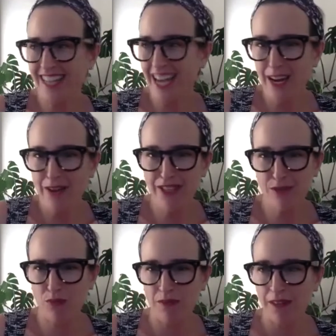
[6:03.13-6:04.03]
kind of
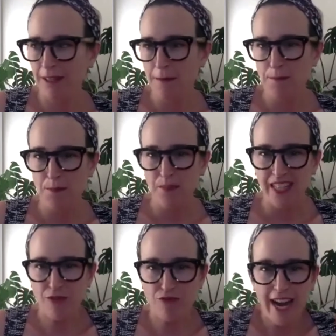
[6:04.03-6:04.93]
this
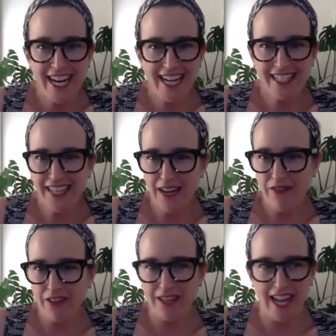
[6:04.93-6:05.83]
like writing is kind of
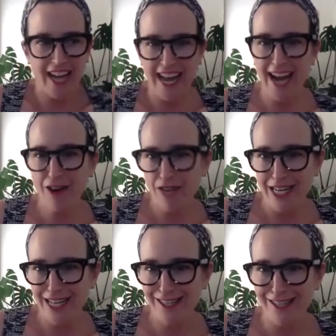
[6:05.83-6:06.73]
an
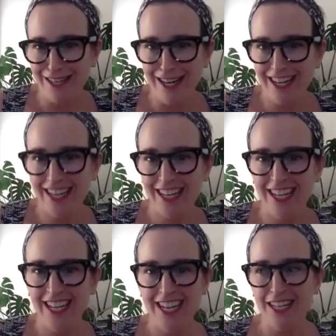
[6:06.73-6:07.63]
anachronistic
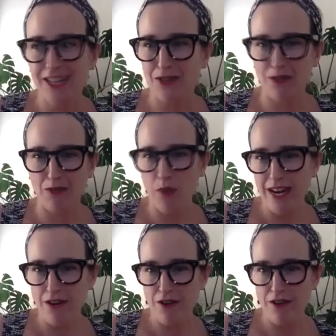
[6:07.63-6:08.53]
sort of
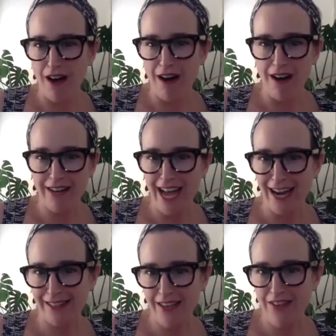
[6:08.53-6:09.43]
weird, odd
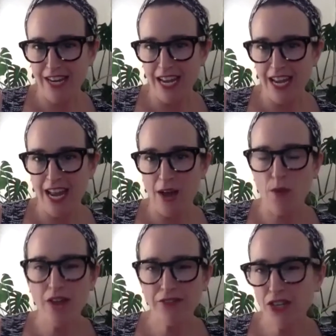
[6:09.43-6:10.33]
activity. And we
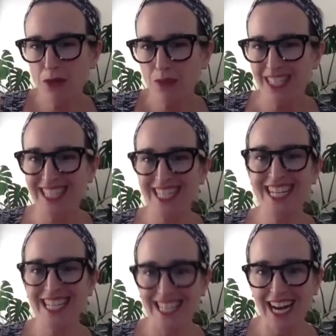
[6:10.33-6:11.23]
often don't see
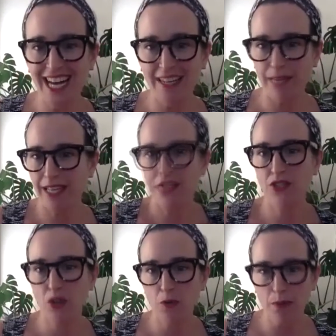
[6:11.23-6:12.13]
it done because it's
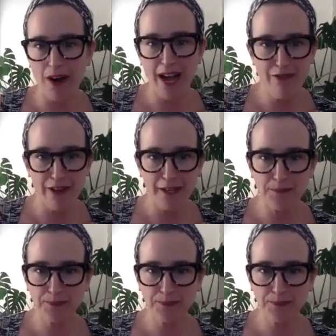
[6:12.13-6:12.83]
so private.